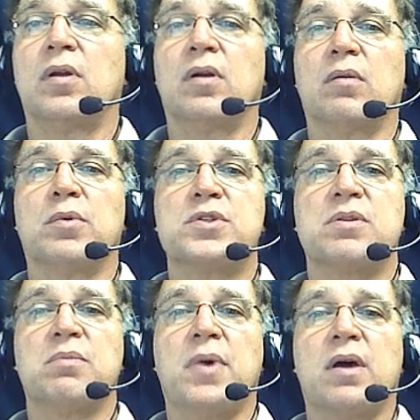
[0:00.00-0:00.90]
Here it wants
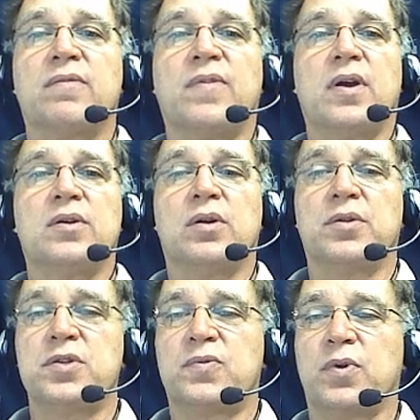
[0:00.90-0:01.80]
to modify
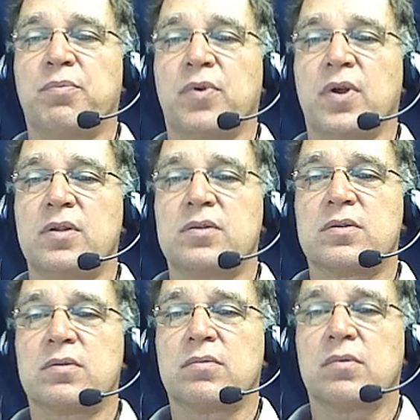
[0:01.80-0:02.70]
all these
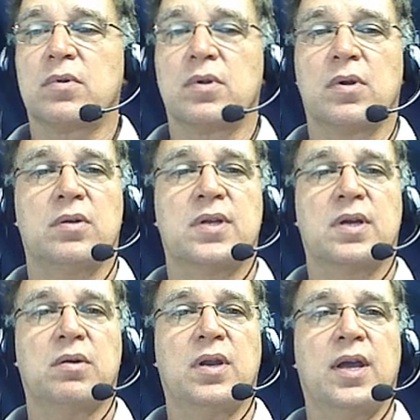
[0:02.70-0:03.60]
footprints. I'll tell it